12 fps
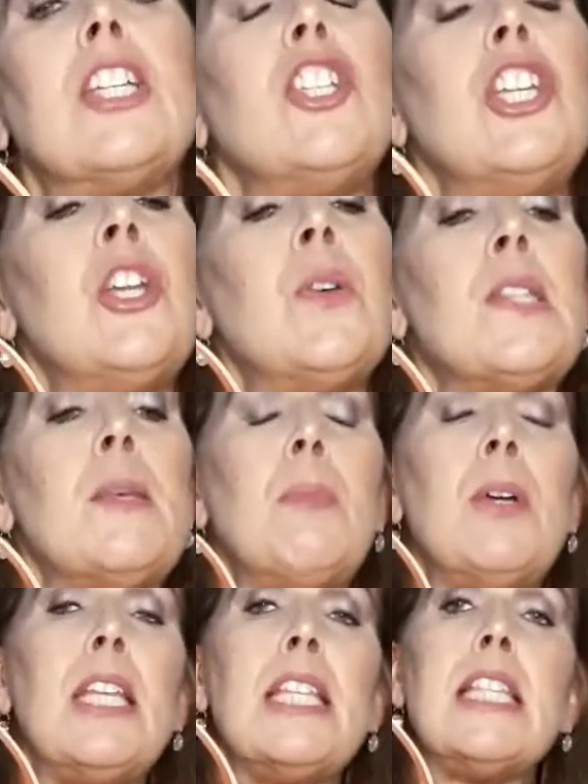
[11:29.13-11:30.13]
She knows I'm
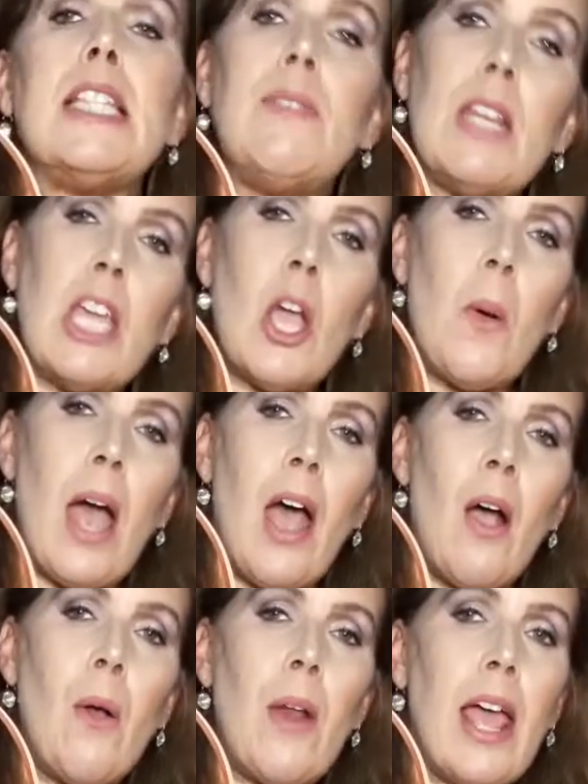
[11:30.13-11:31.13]
putting this video out,